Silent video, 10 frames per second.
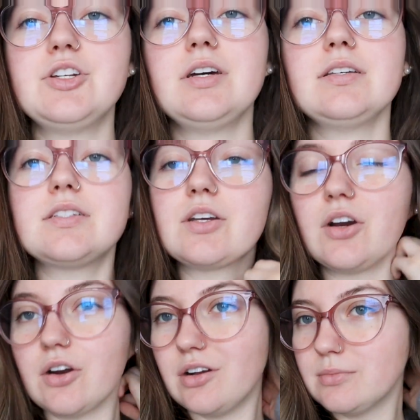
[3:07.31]
just
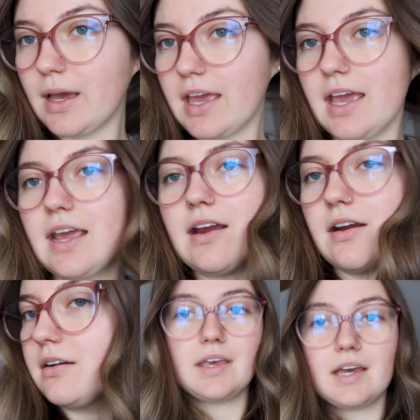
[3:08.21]
curled my
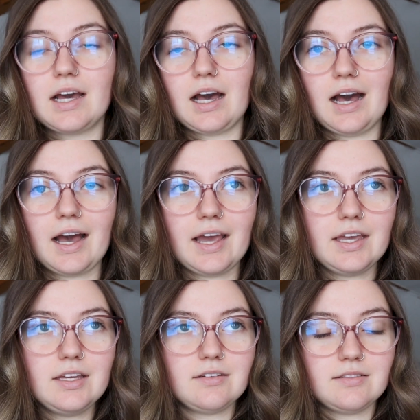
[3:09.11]
hair.
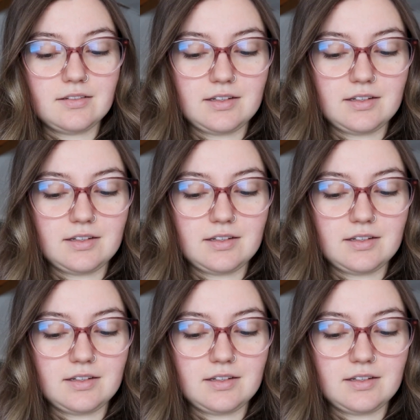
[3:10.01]
I